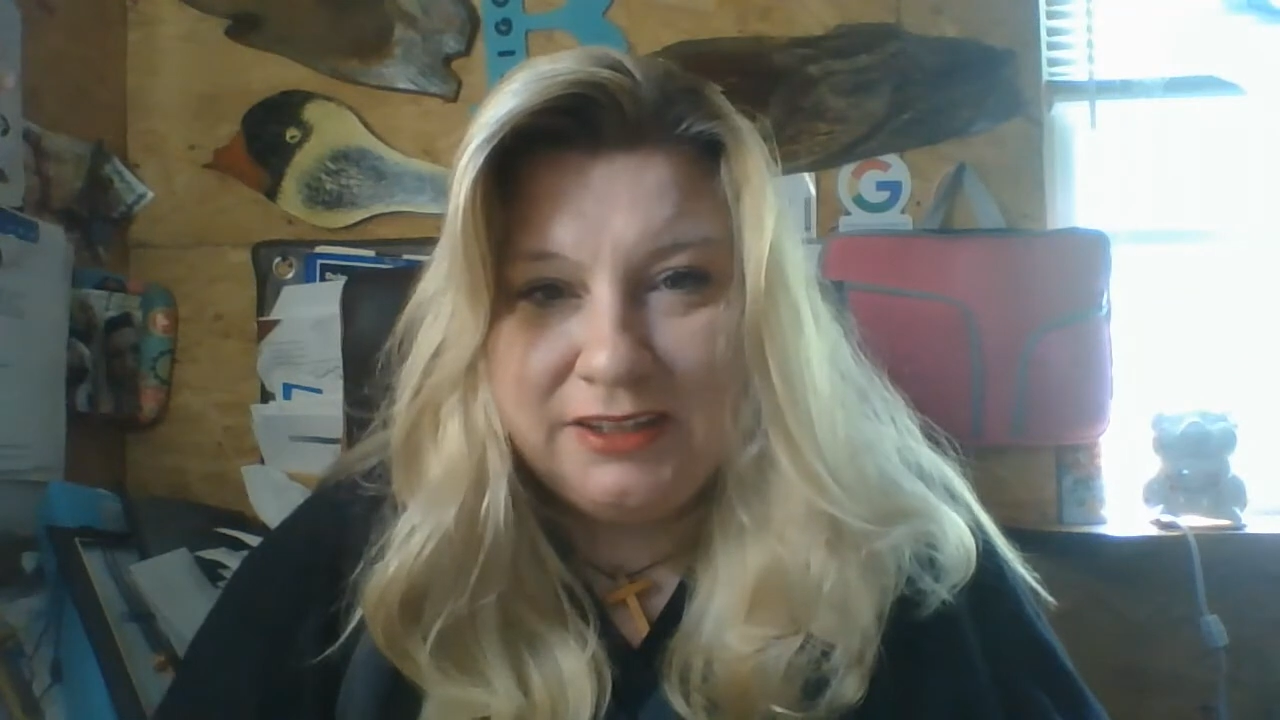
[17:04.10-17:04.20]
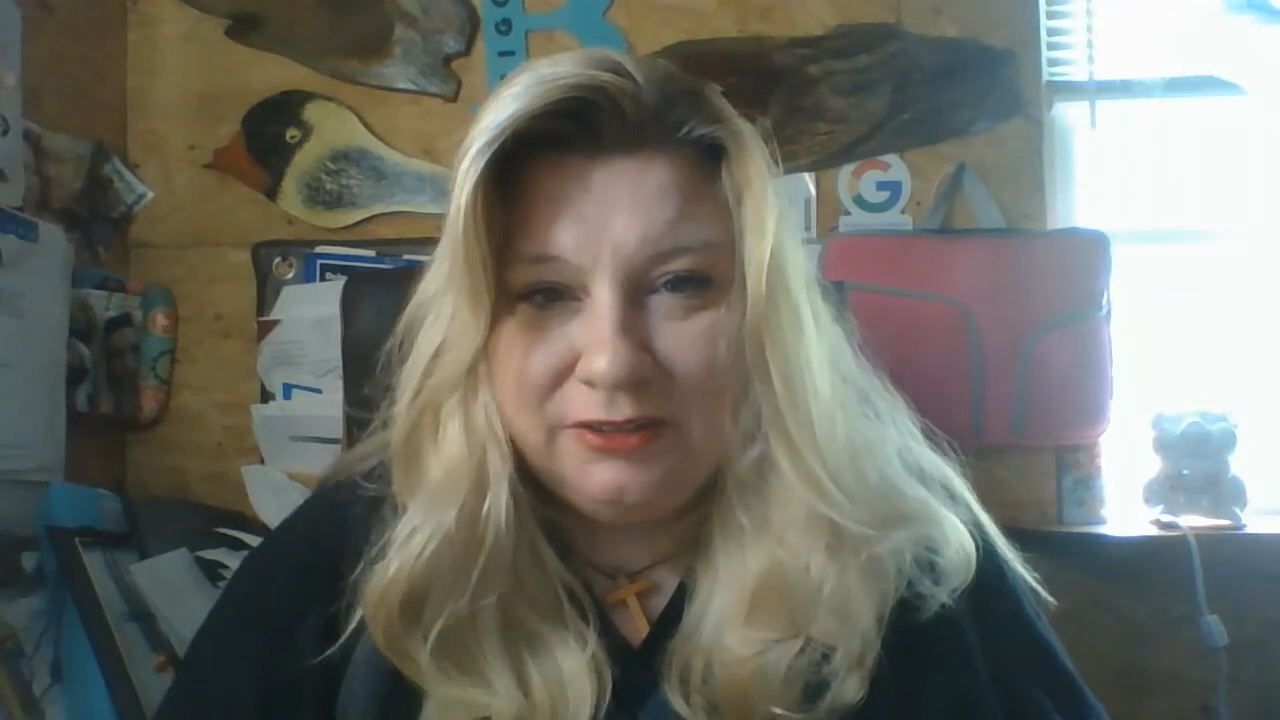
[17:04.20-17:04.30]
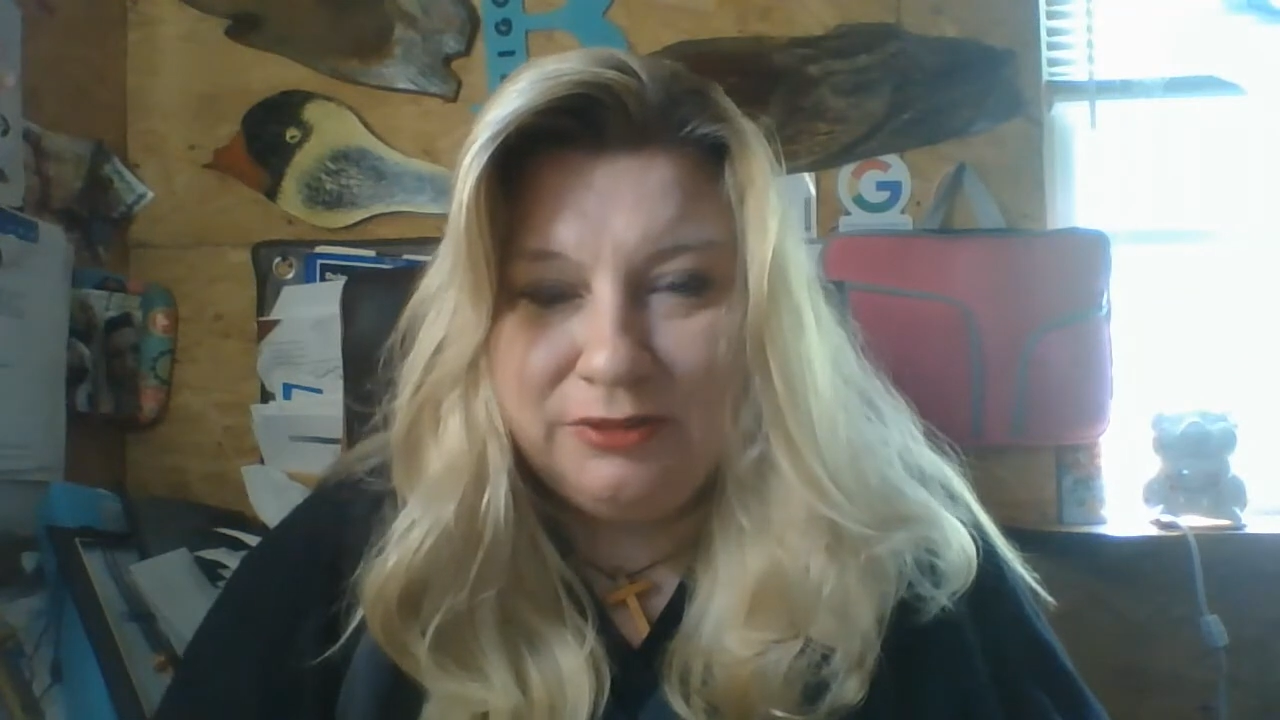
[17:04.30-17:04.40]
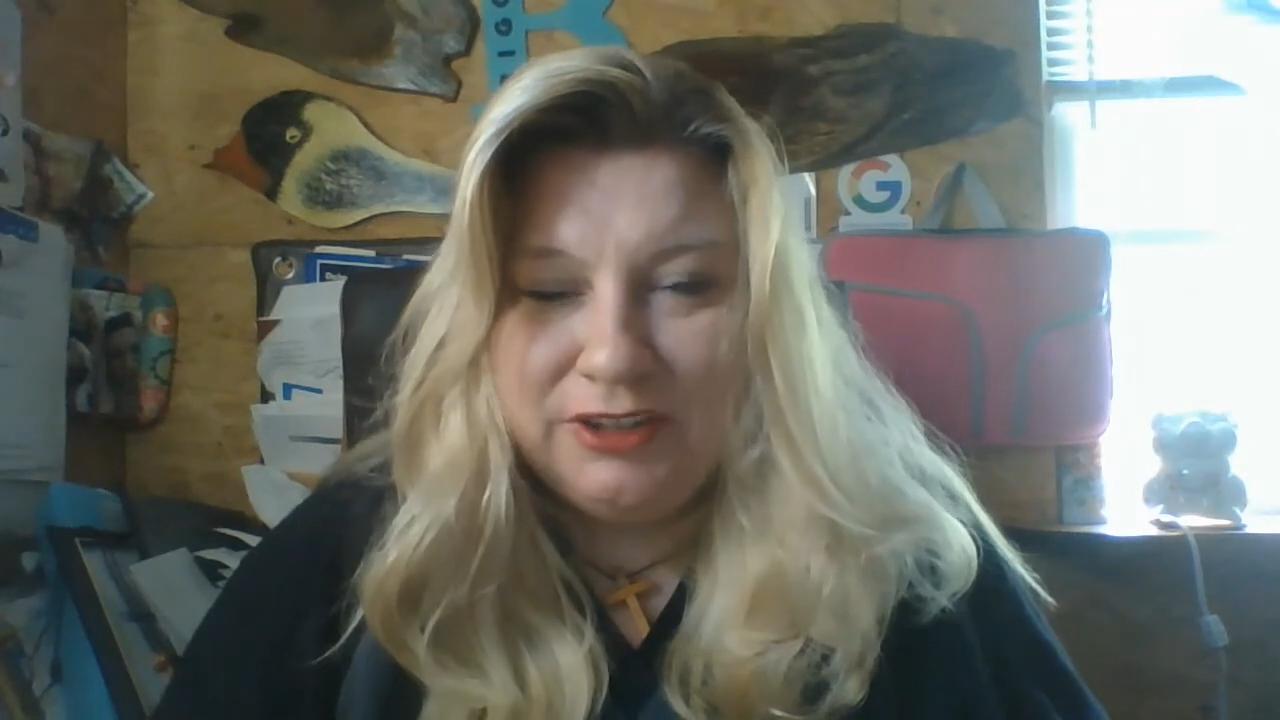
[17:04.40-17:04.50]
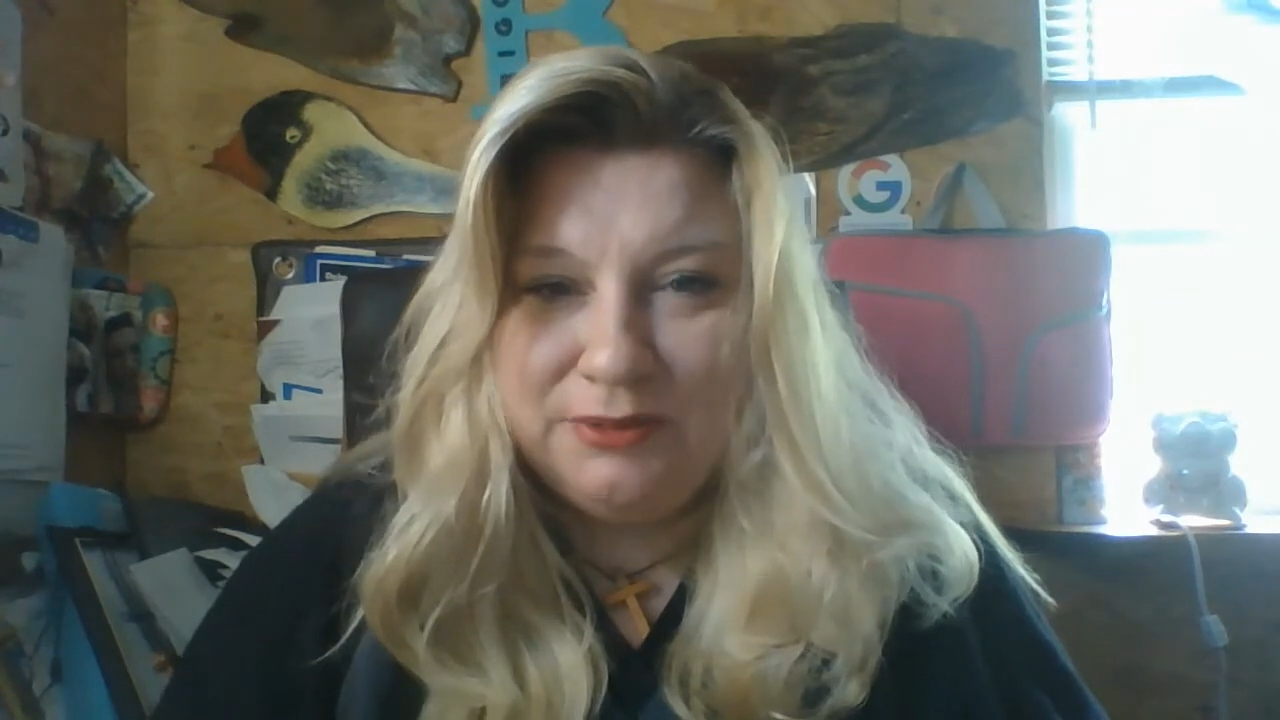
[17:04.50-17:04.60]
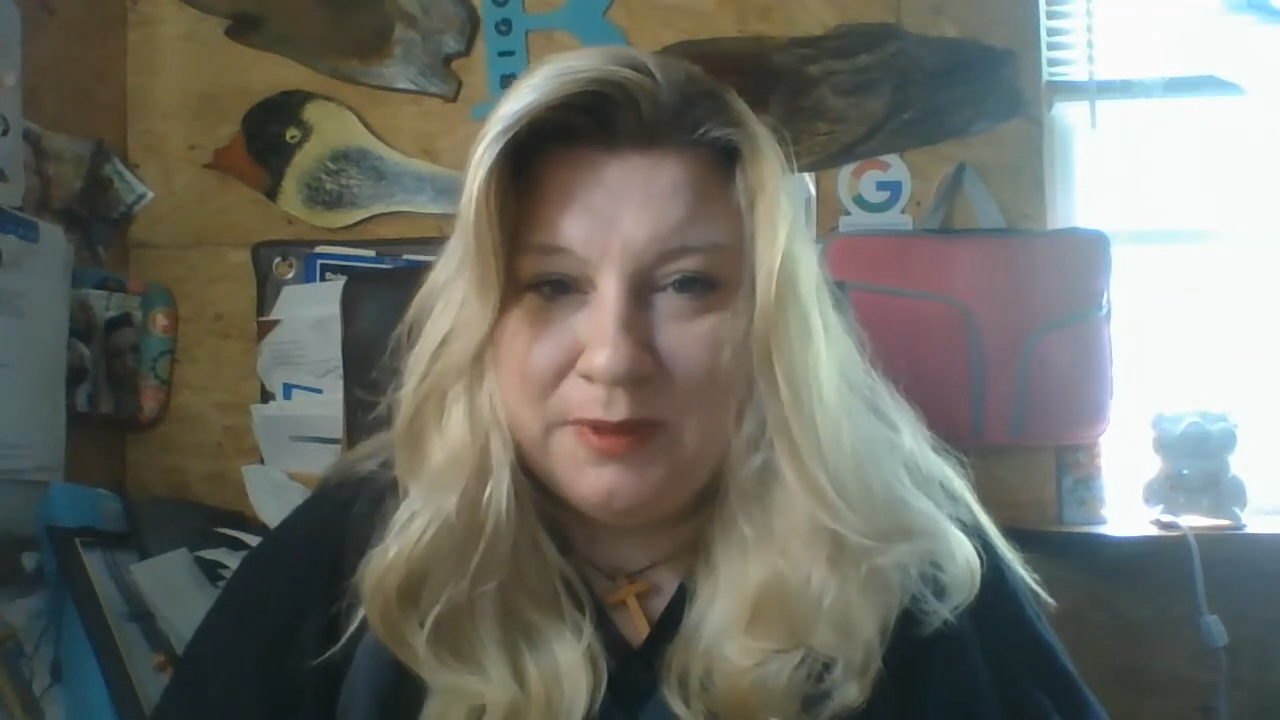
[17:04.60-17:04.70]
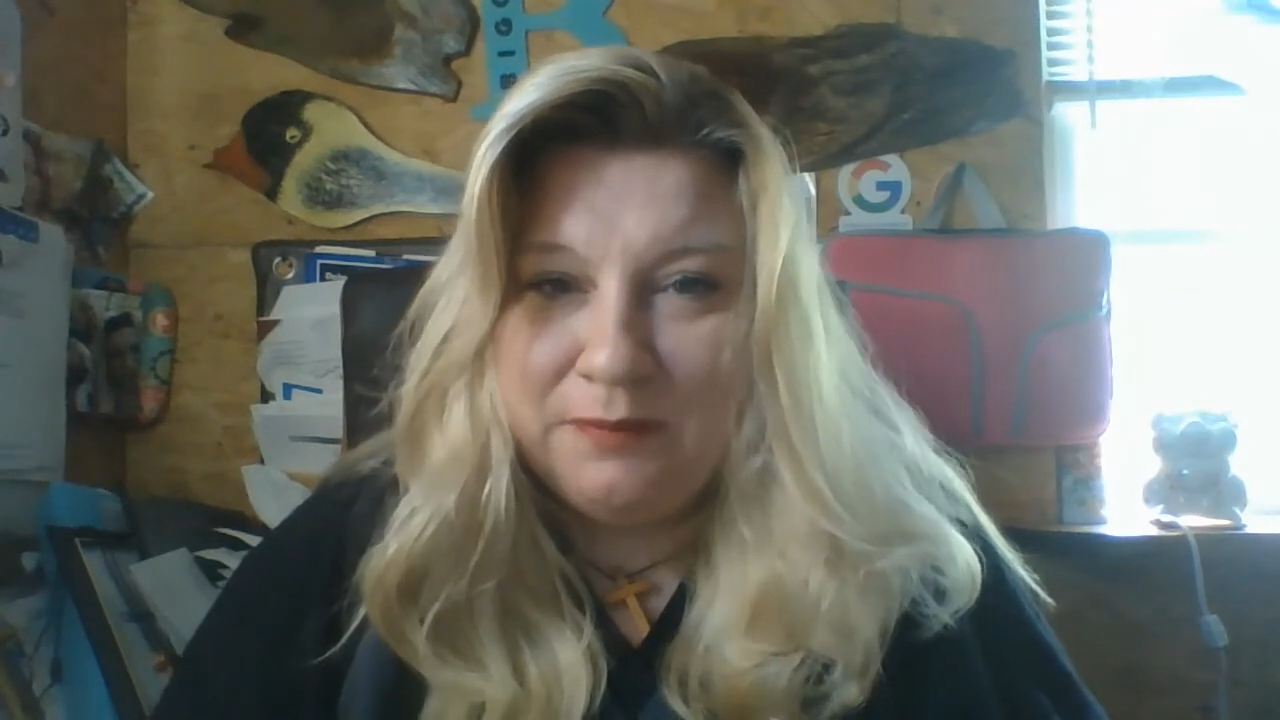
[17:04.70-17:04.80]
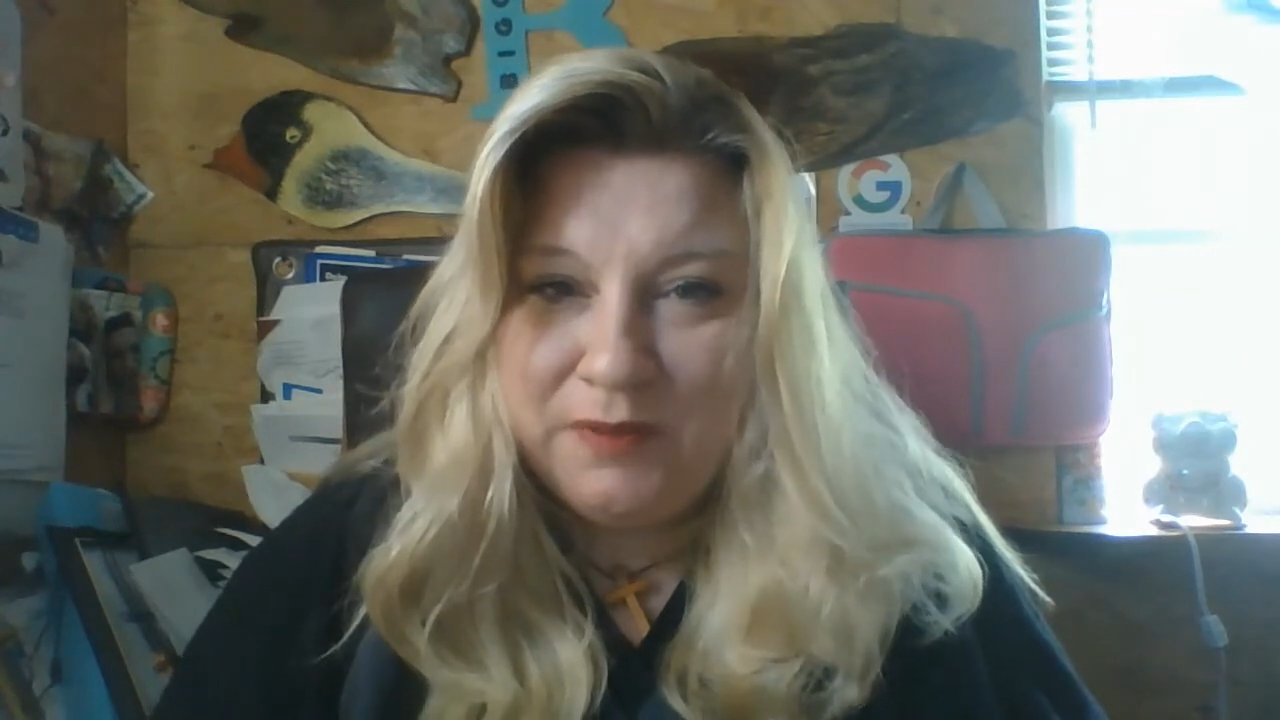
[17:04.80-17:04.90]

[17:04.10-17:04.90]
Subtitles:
increase my